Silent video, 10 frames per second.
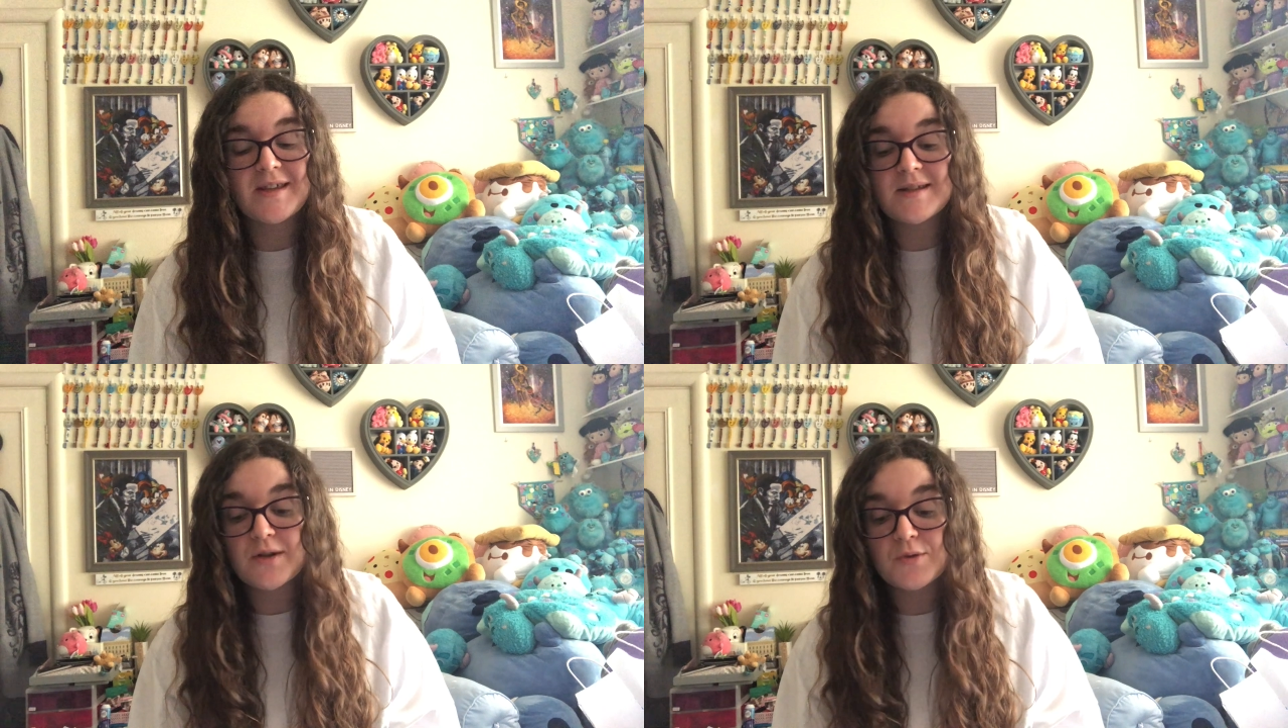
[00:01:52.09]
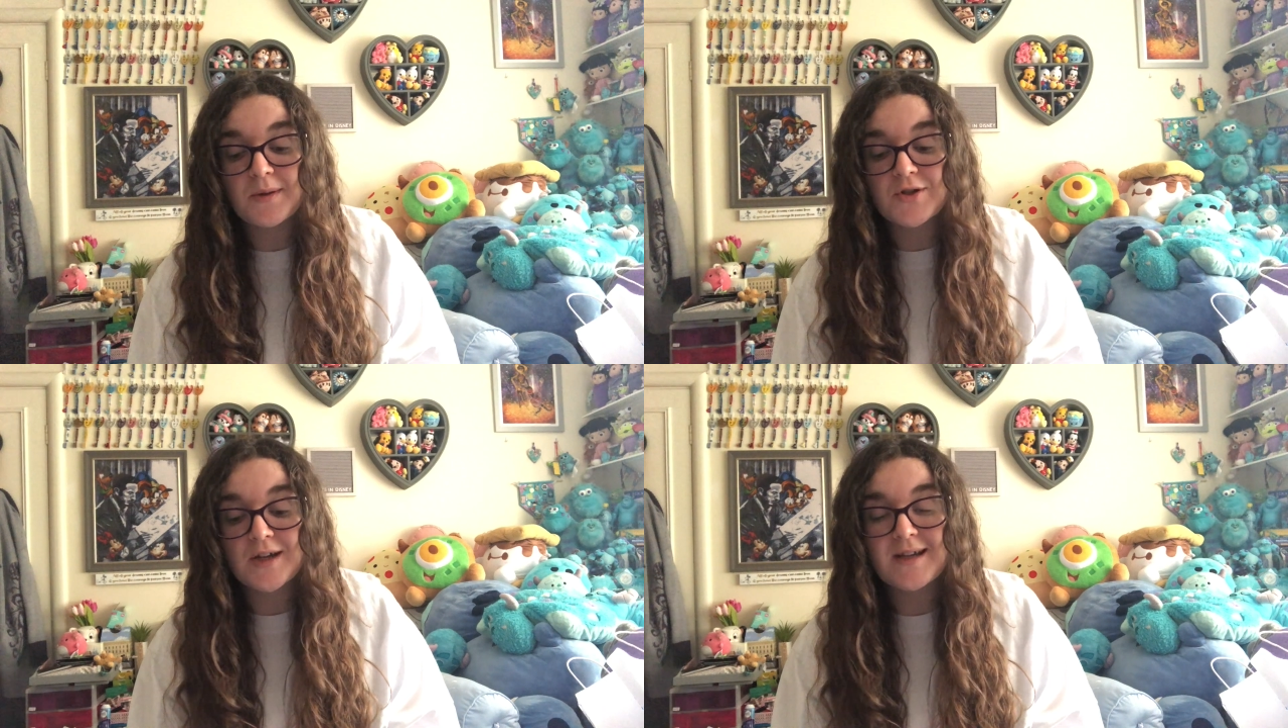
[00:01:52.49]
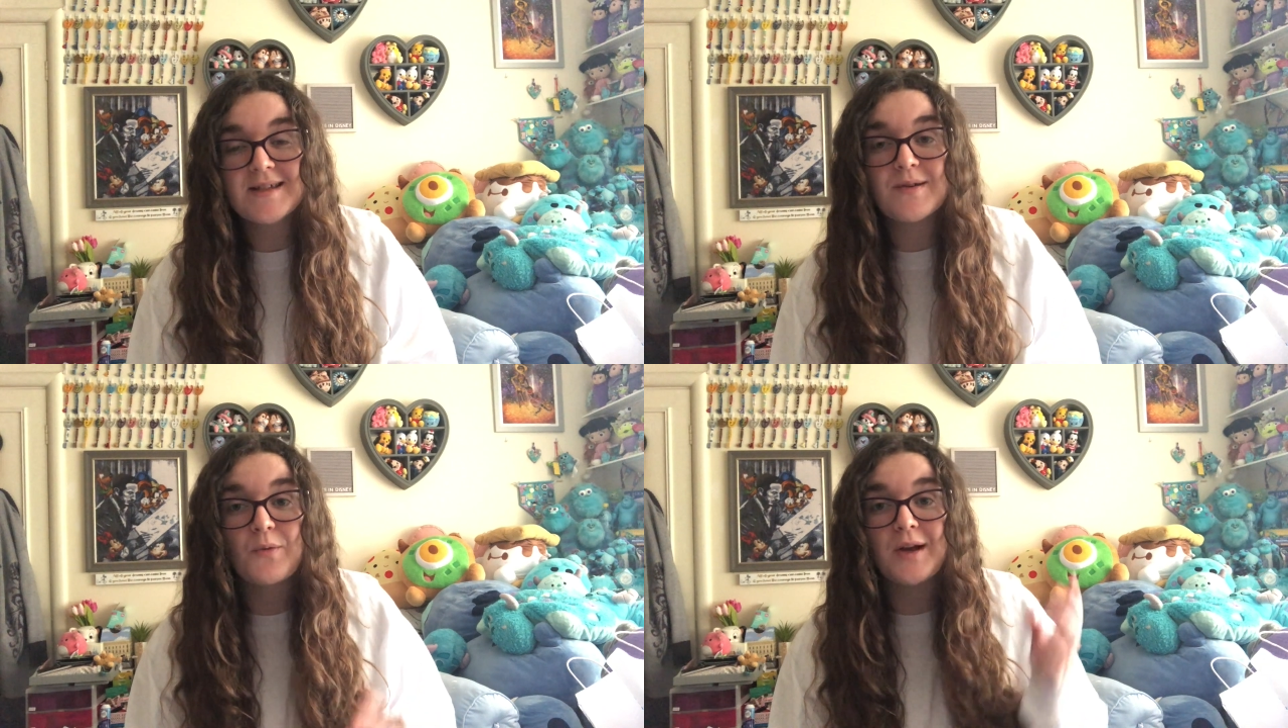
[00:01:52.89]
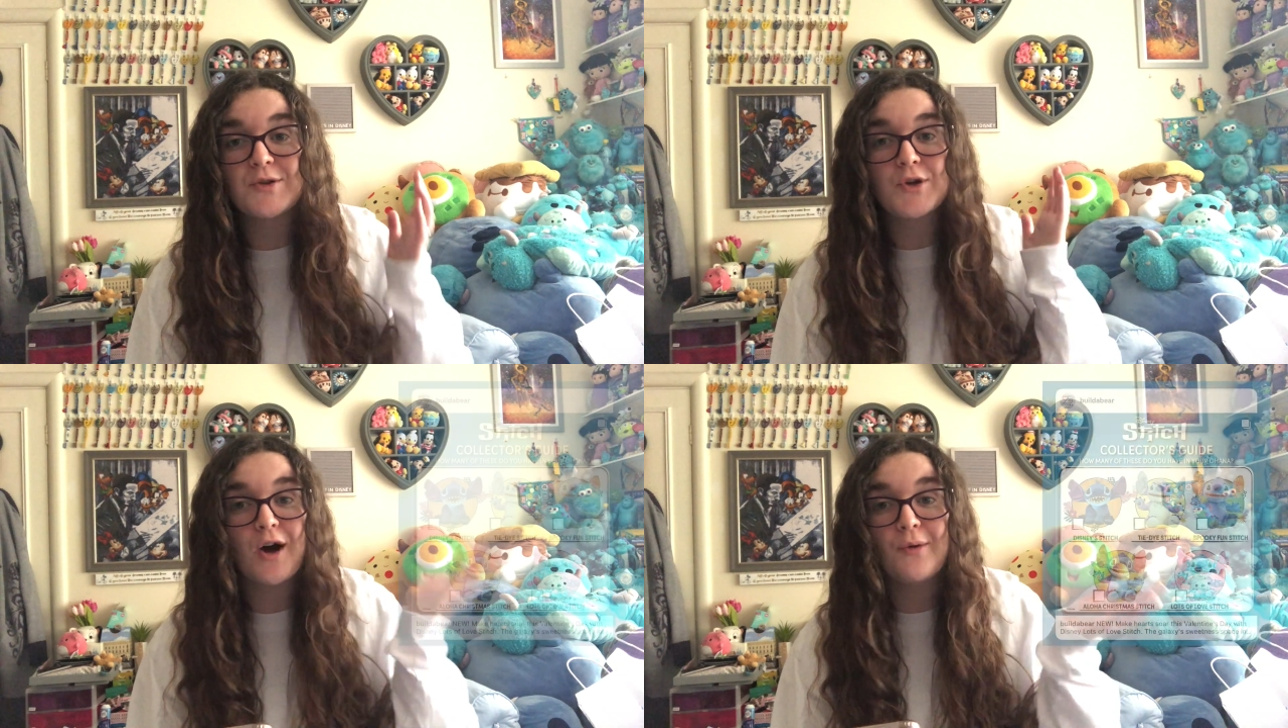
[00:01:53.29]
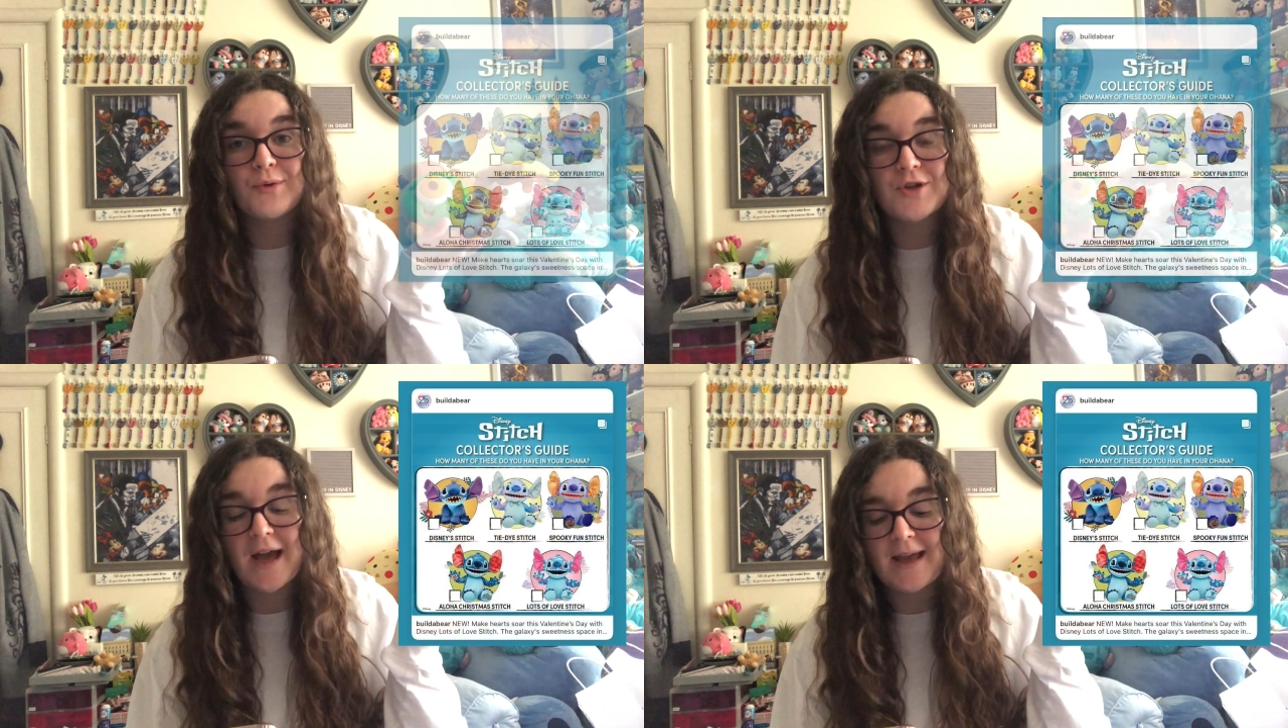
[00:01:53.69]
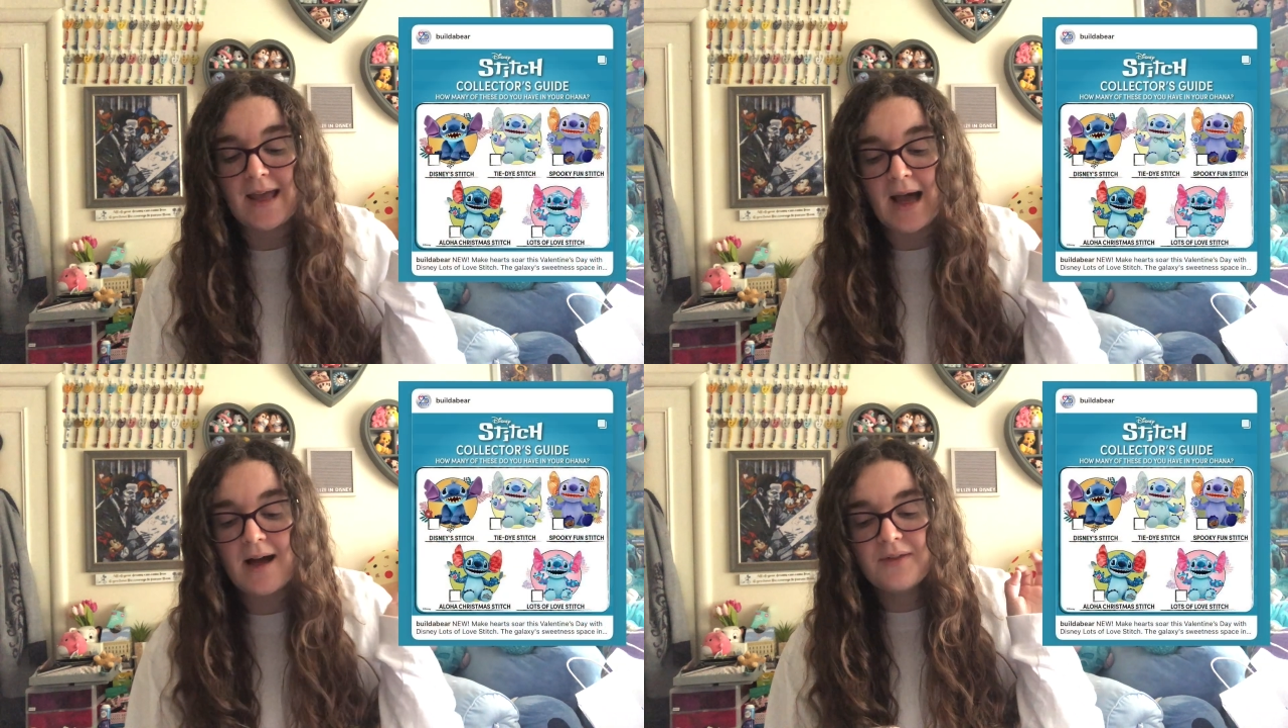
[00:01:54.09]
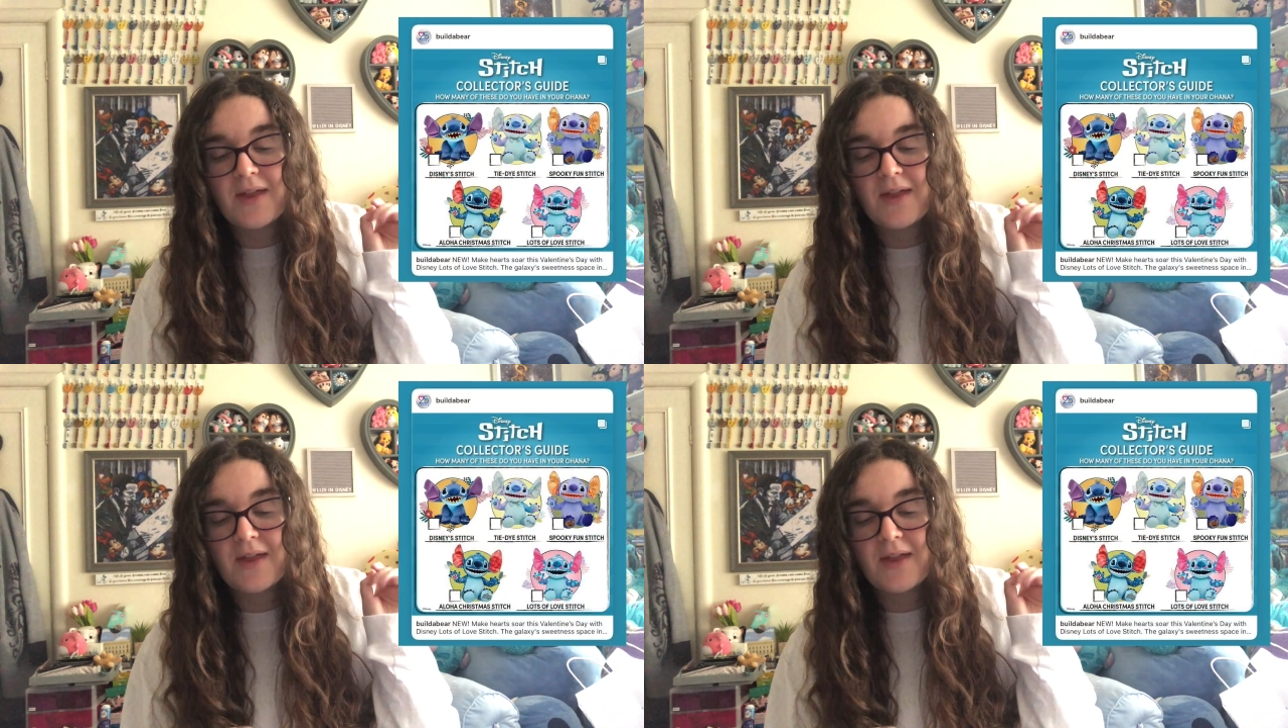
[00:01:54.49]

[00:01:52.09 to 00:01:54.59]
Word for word: Stitch plushes, which I will share here.